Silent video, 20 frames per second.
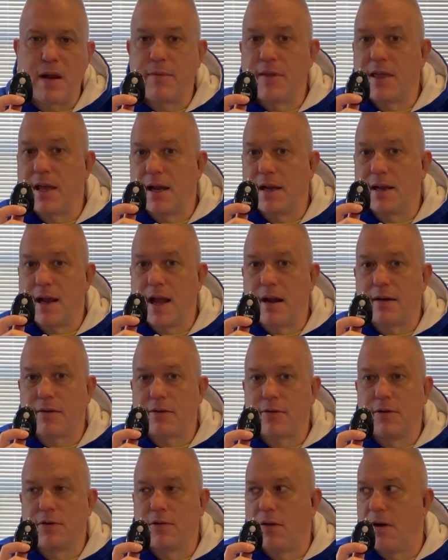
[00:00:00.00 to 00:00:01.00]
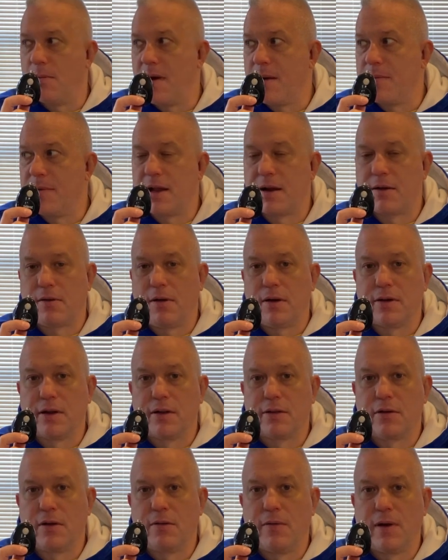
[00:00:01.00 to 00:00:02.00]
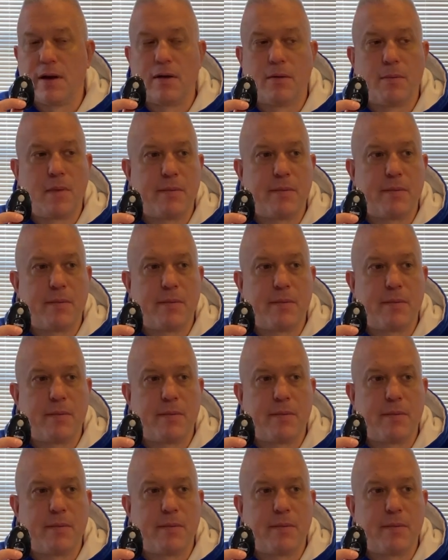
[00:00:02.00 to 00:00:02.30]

Maybe they didn't enter through a door. Maybe they crawled in through a window.